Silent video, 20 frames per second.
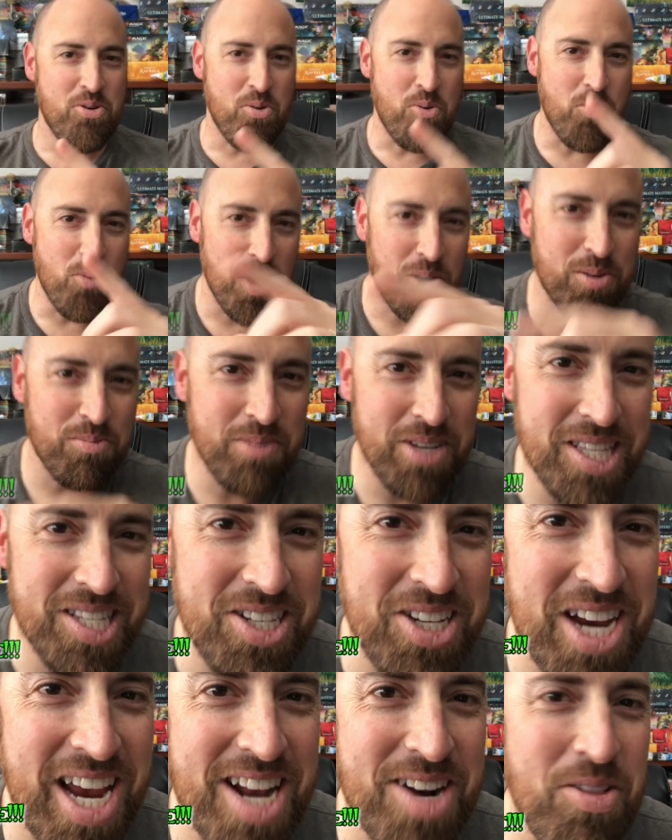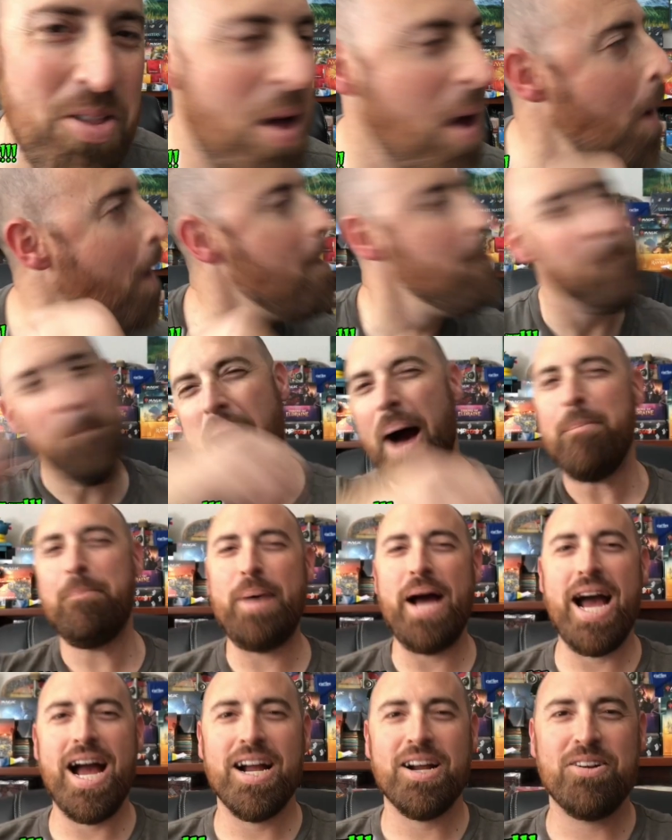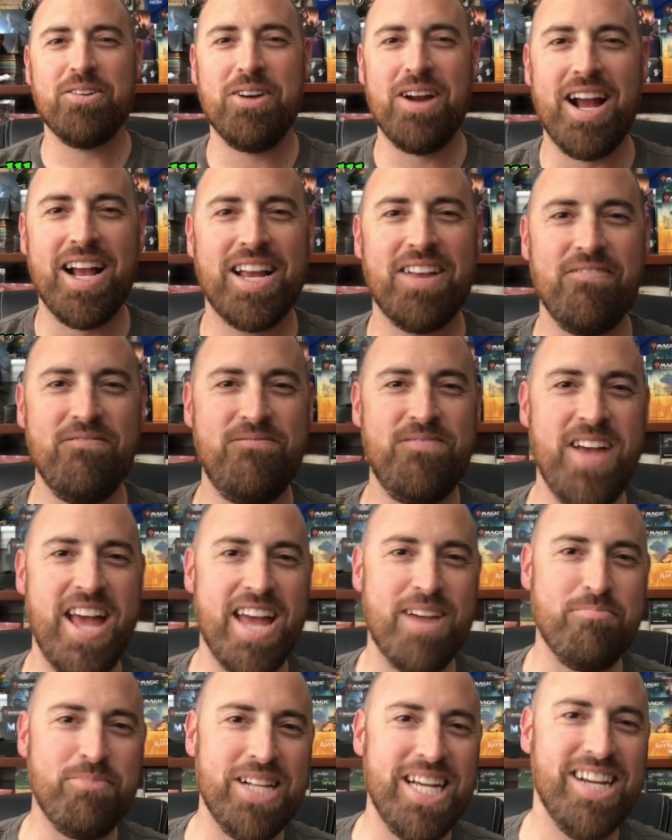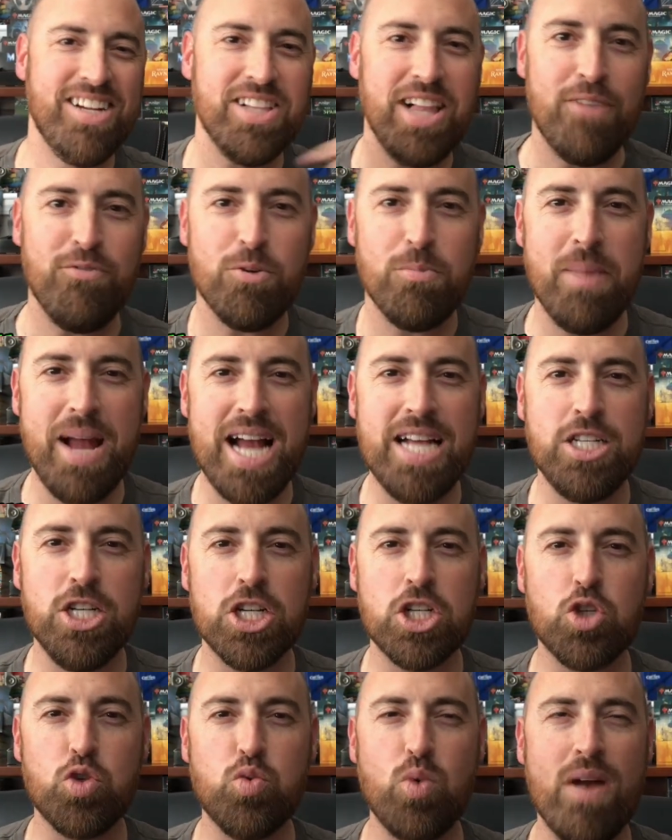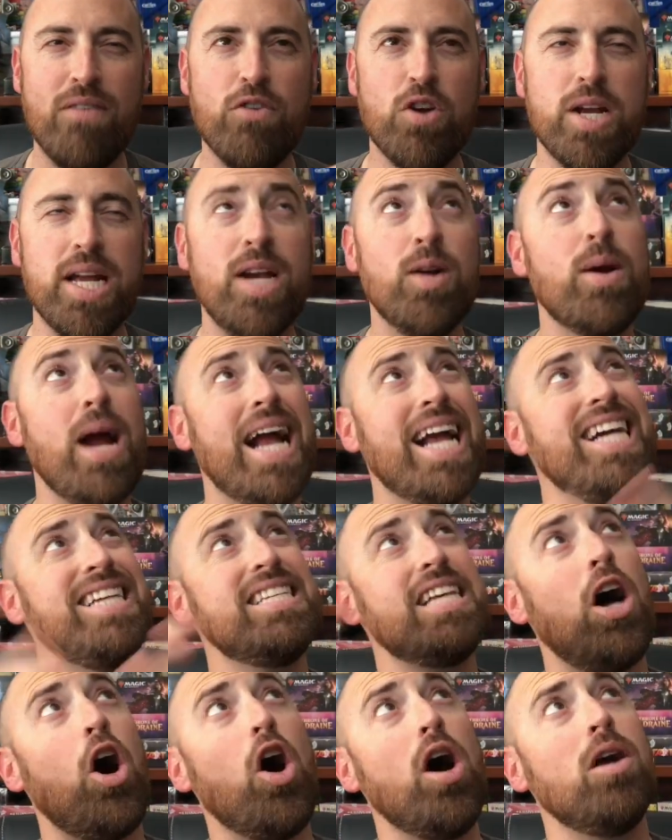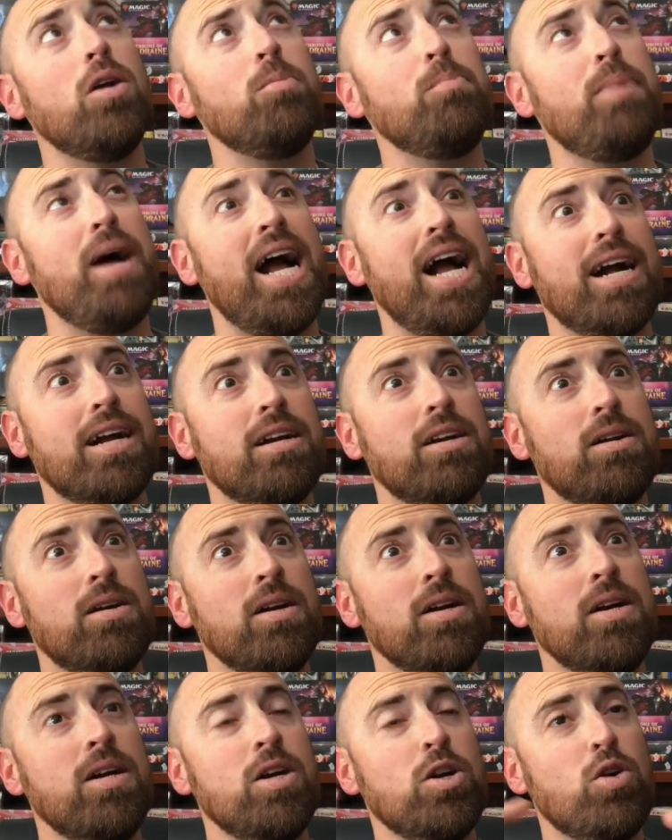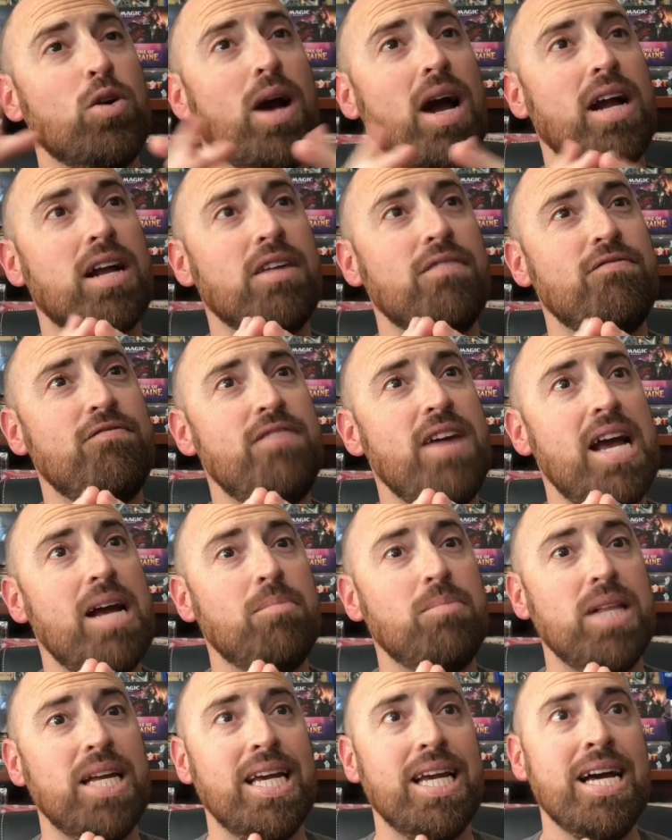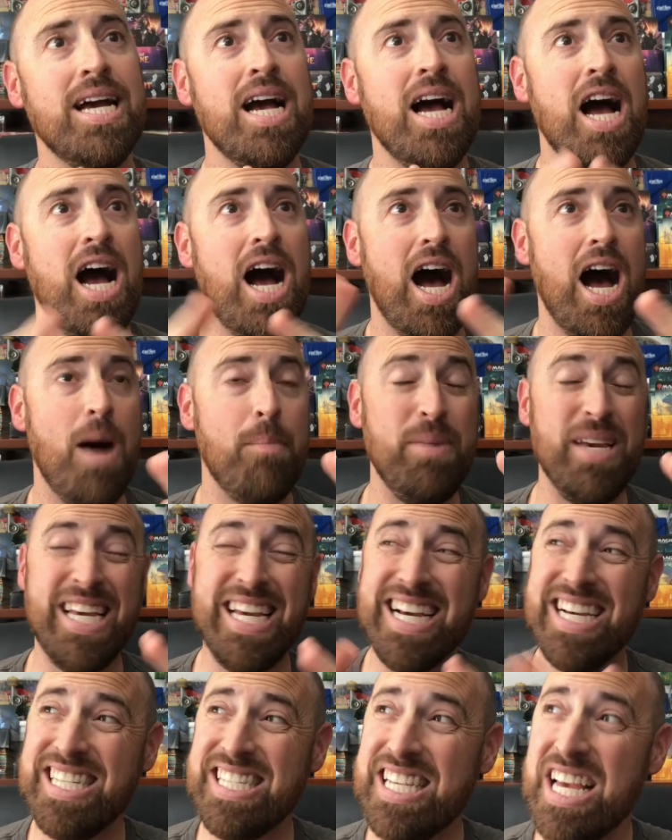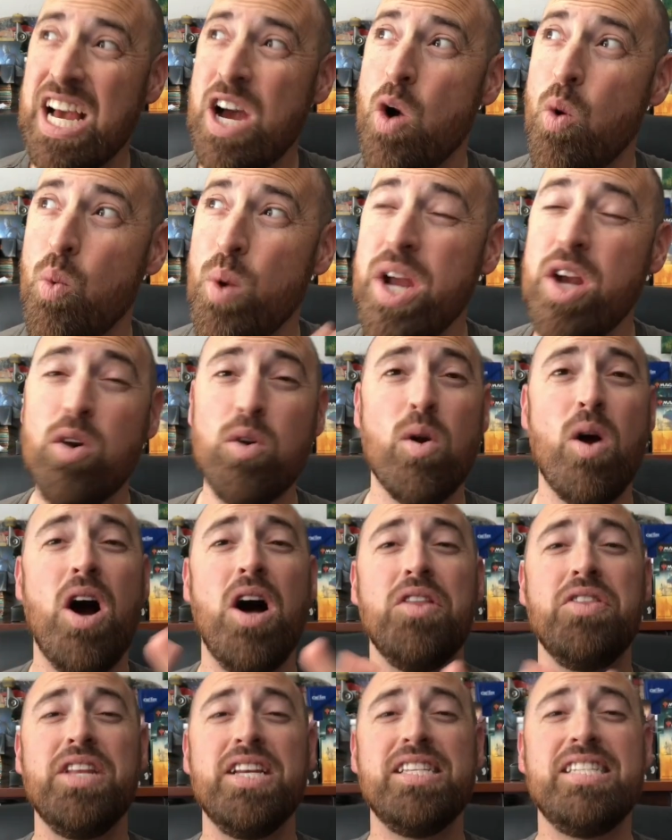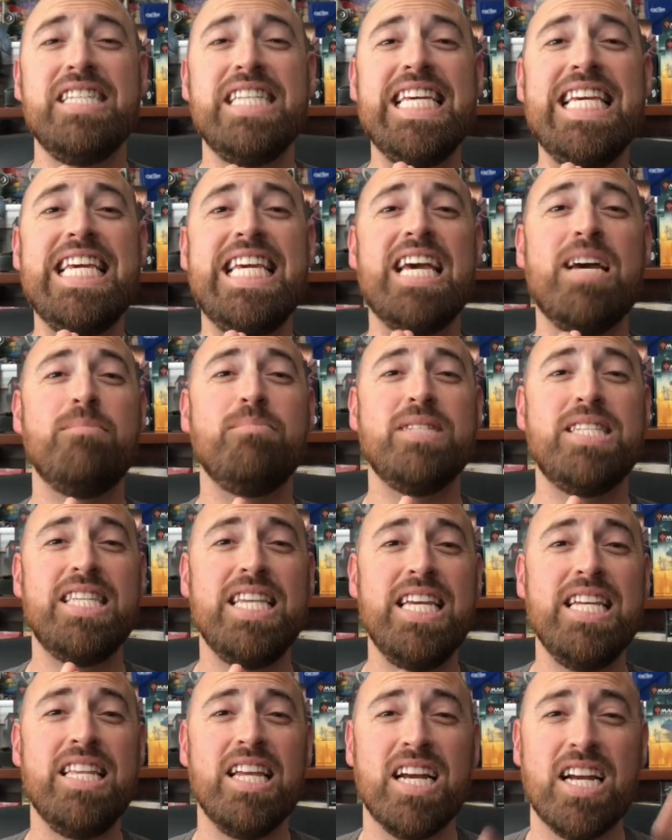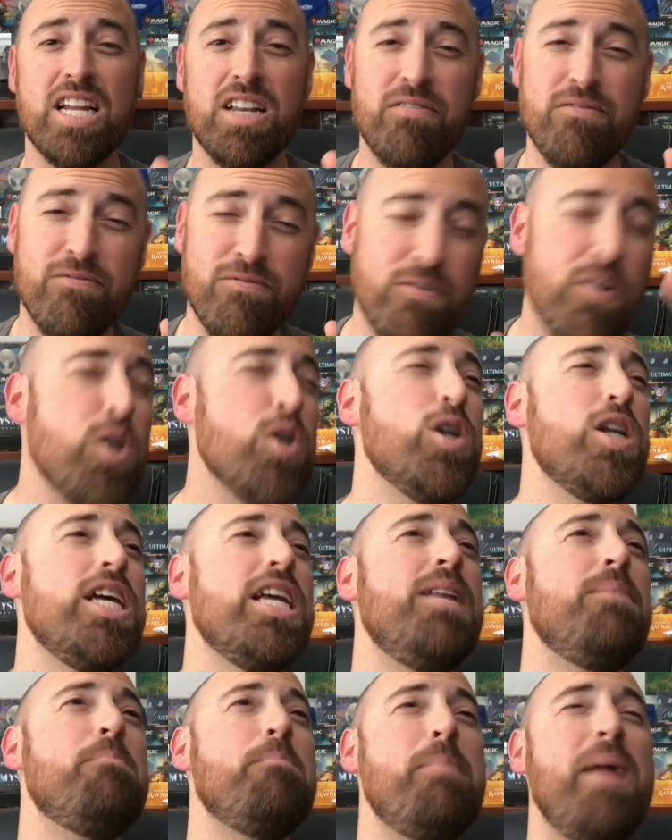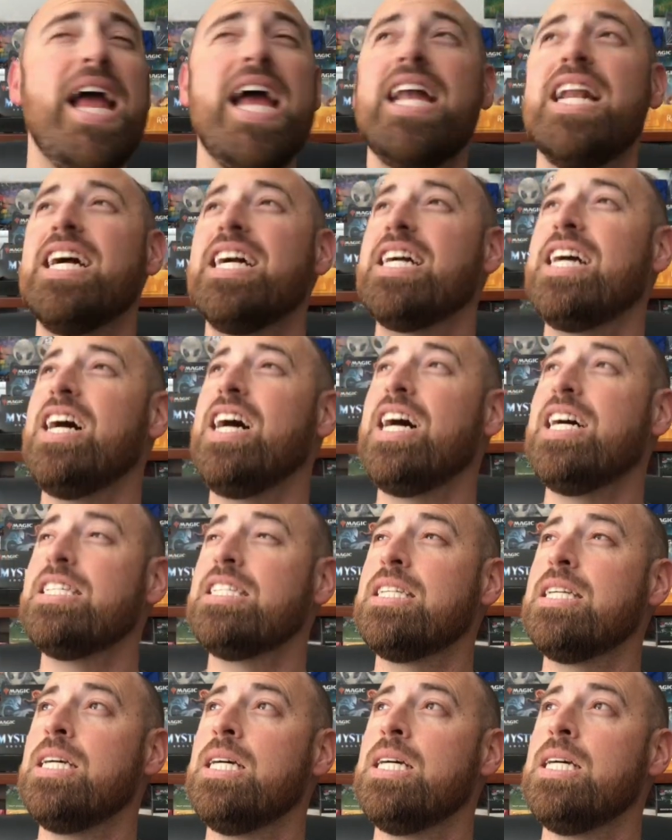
Welcome to the channel. My pack cracking family, Clever Magic Trevor here. I guess our pack cracking family uh, because we are on the CMC, the converted mana cost.